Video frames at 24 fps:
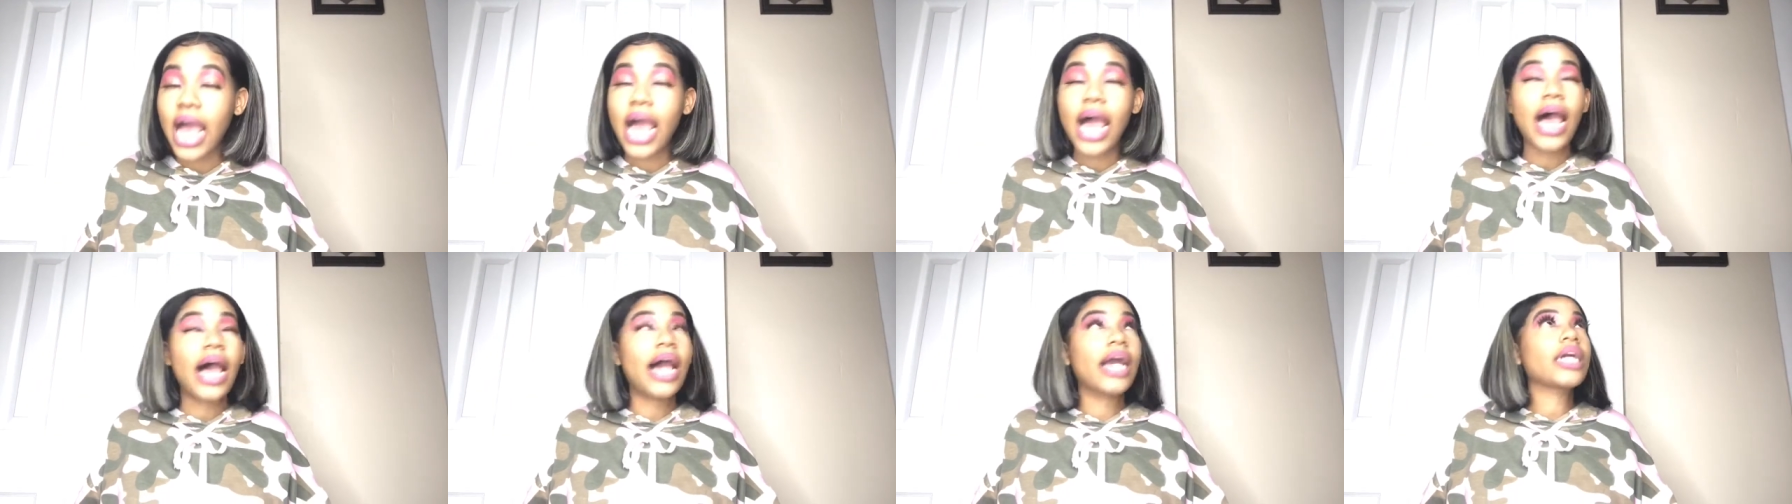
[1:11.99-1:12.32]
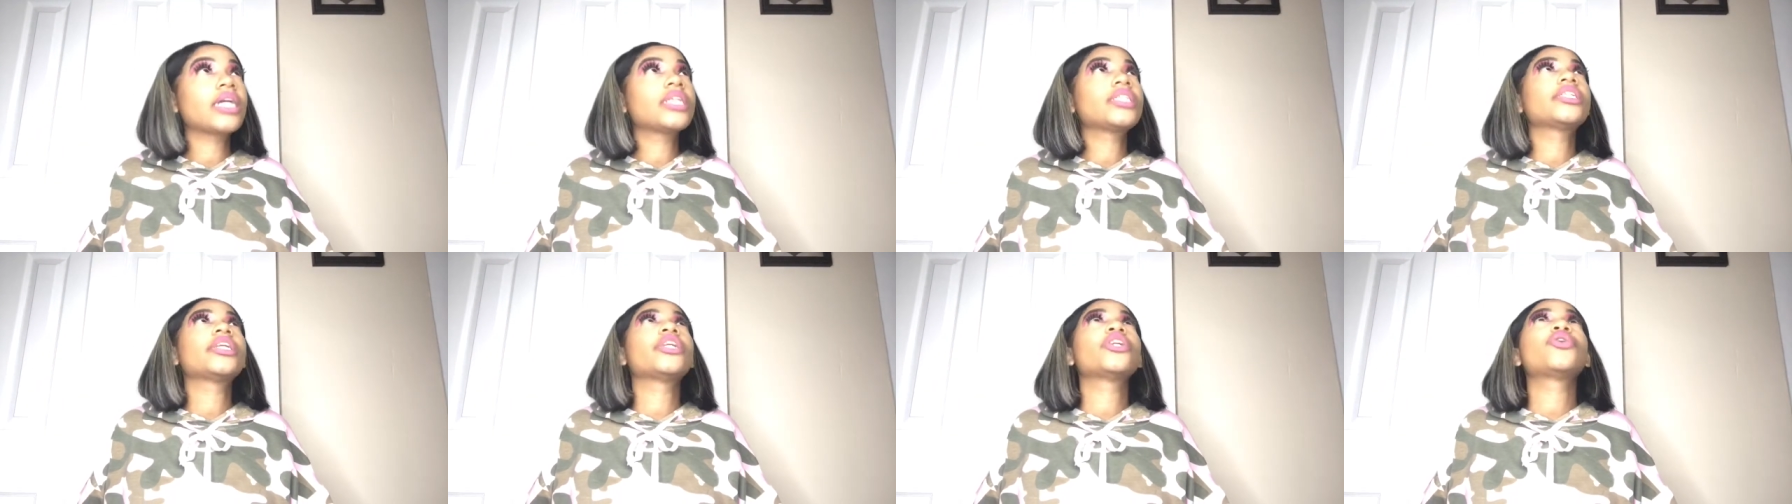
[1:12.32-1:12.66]
I
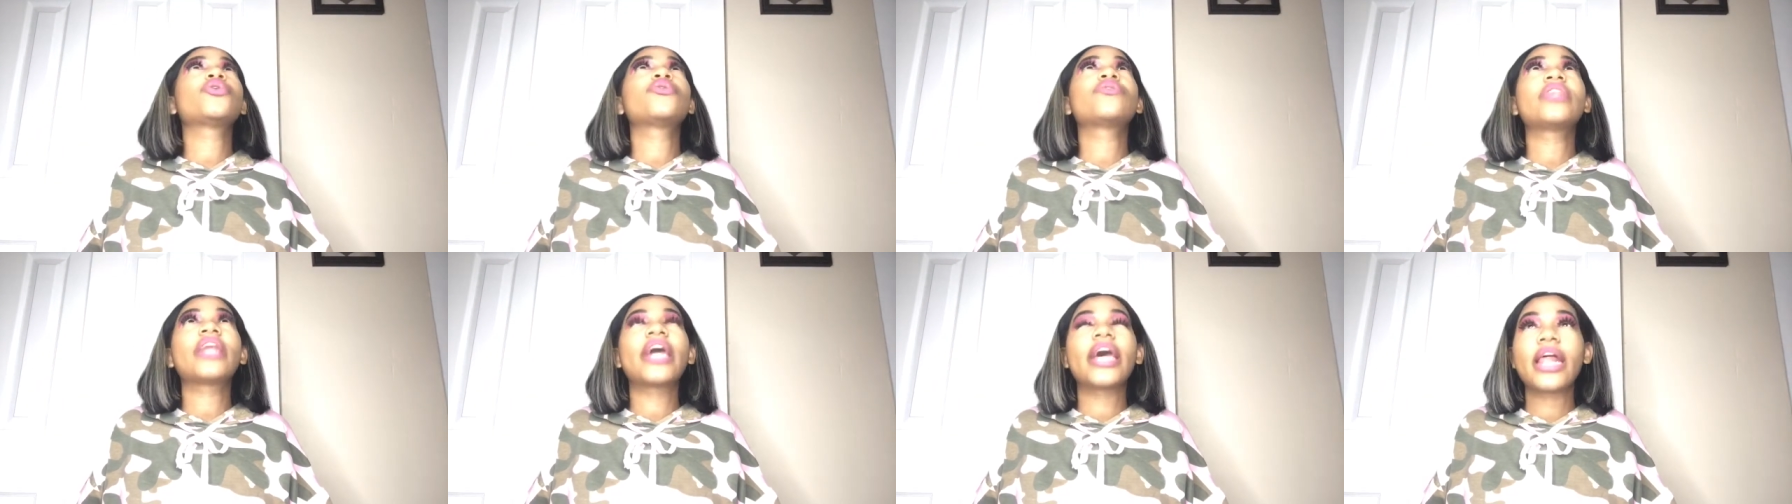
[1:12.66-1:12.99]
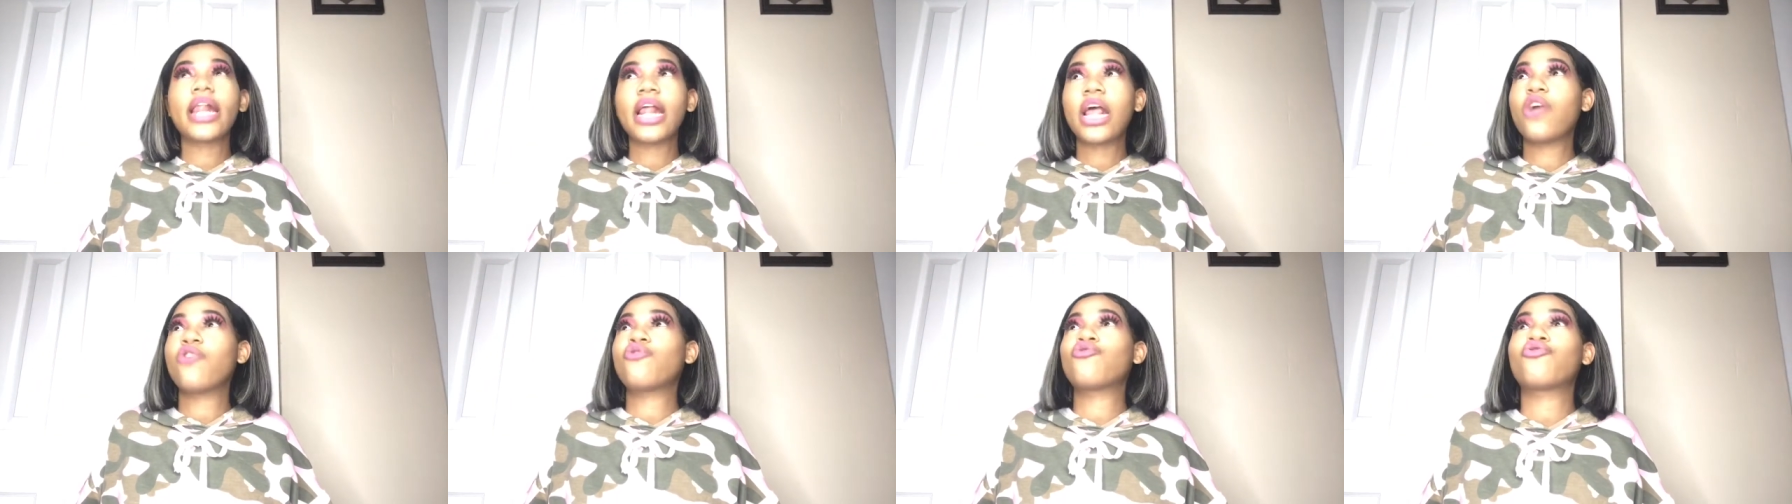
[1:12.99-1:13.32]
can tell you
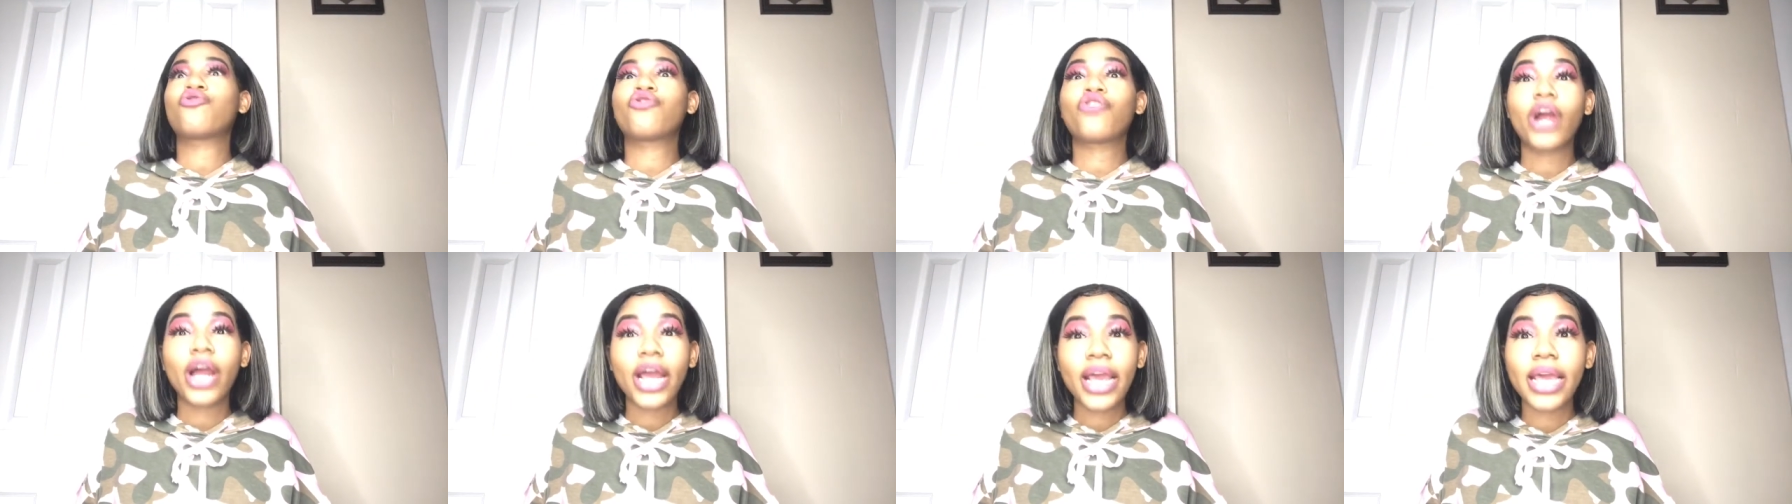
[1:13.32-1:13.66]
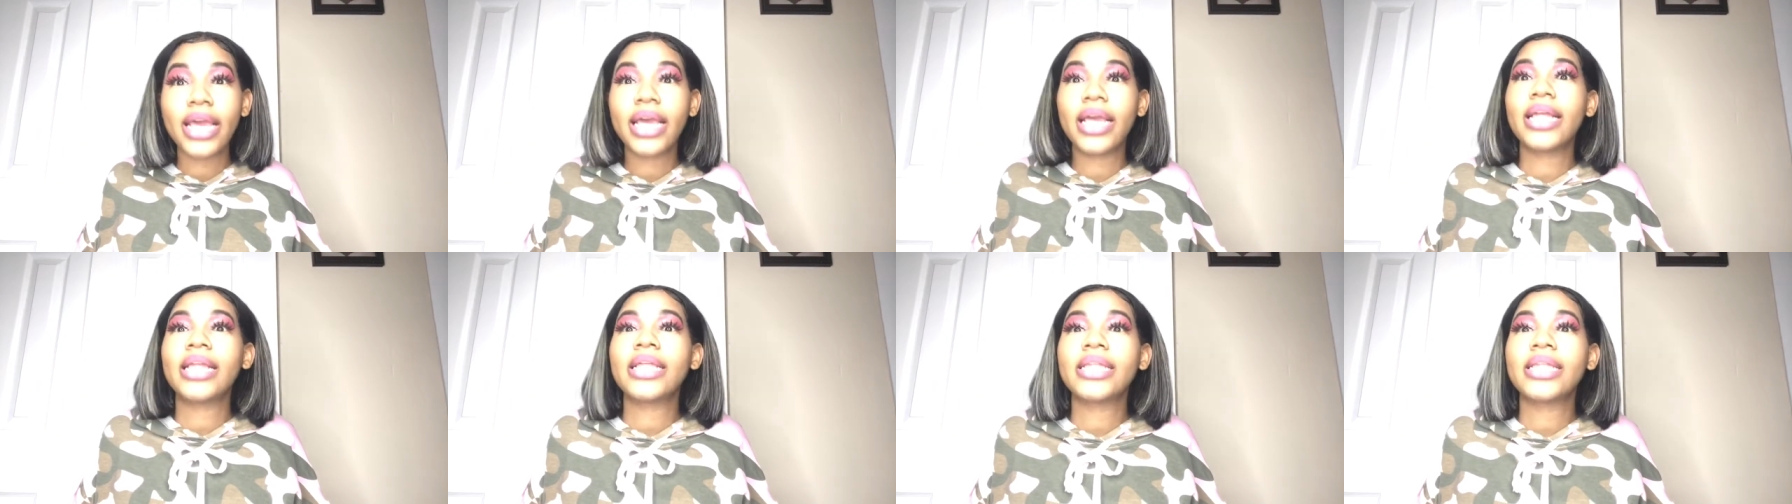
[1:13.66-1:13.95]
that right